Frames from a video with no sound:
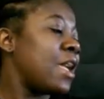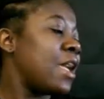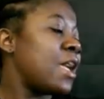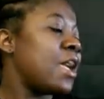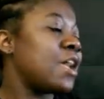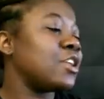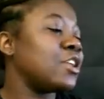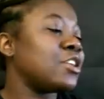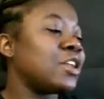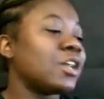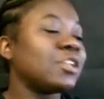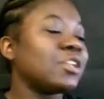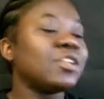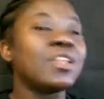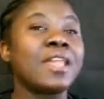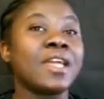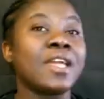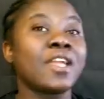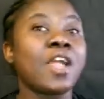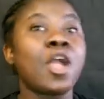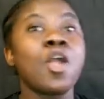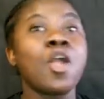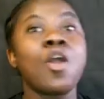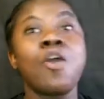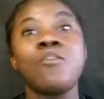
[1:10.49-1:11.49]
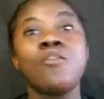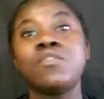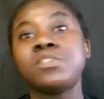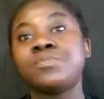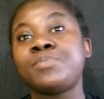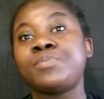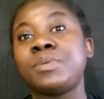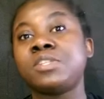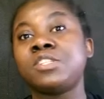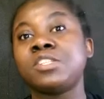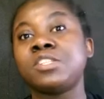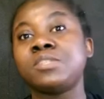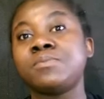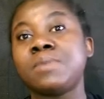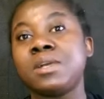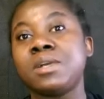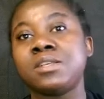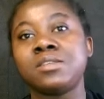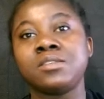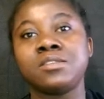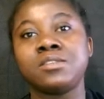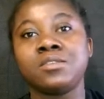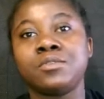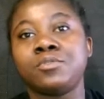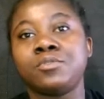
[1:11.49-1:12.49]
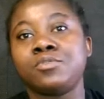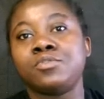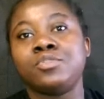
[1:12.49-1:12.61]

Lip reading: And y'all know, like I always purchase my